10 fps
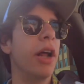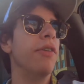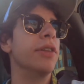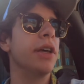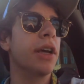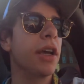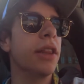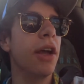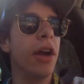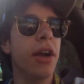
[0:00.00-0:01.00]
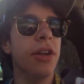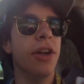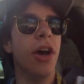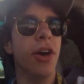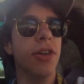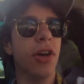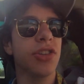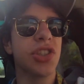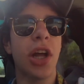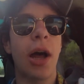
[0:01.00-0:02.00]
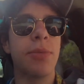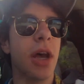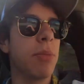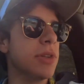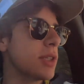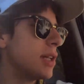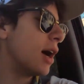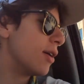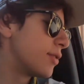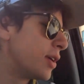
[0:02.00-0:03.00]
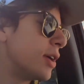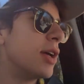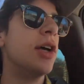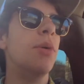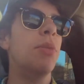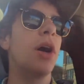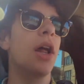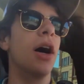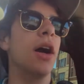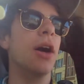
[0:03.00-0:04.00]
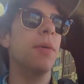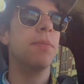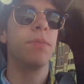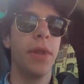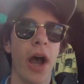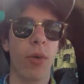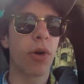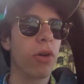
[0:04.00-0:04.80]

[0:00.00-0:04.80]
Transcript: and everything in there, you know, it all stopped up and stuff. But uh, yeah, we're